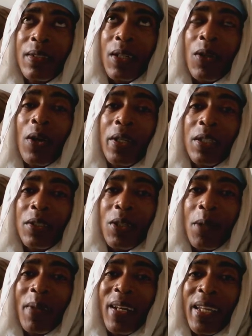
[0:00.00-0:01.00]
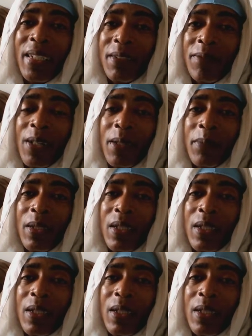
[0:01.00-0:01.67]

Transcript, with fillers: coined the term Lent from,